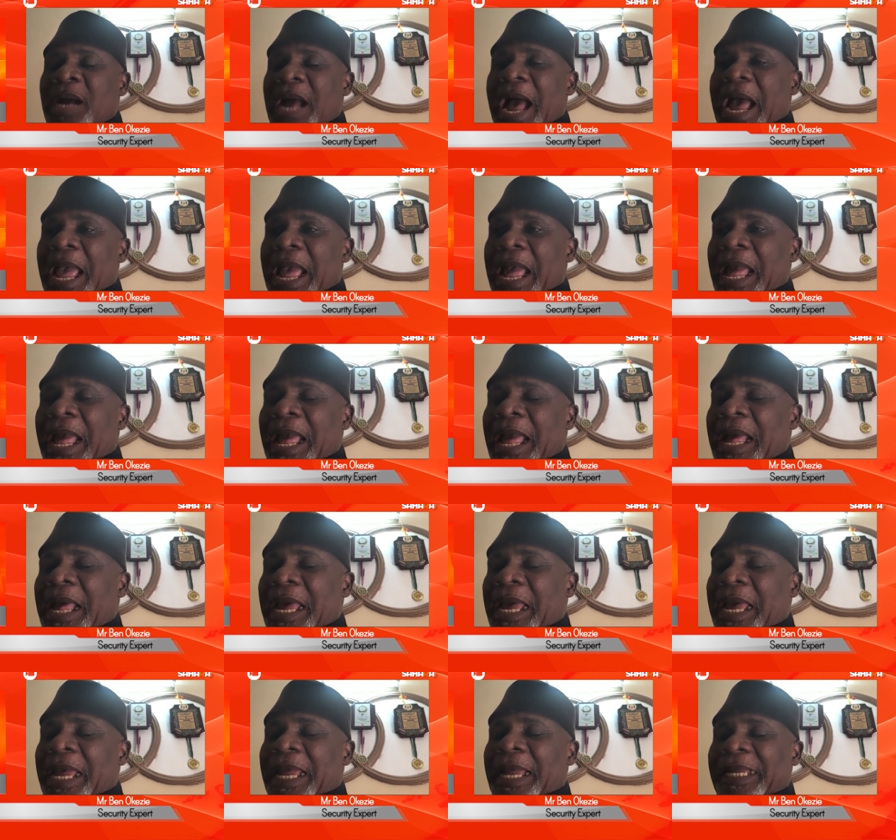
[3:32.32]
uh,
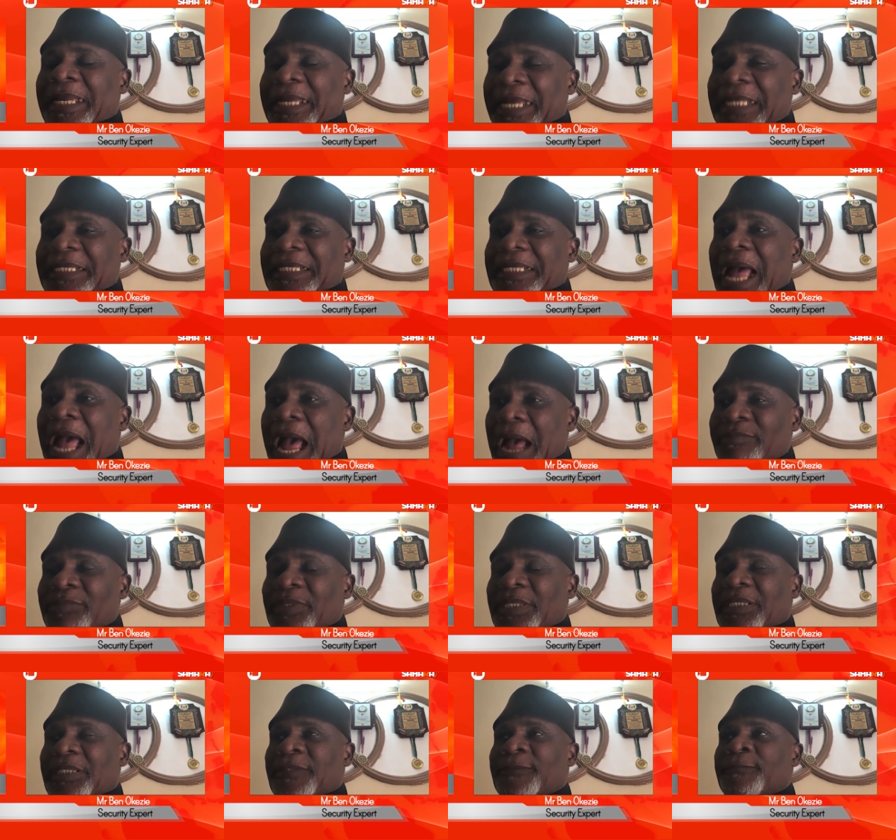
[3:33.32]
uh, get
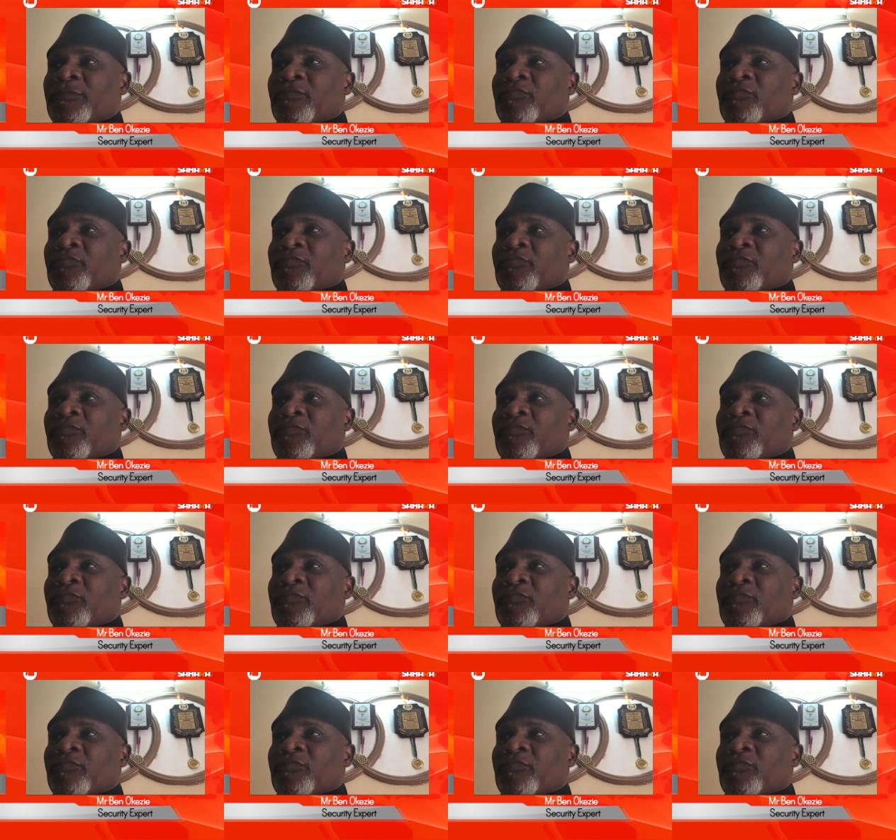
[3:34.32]
arms,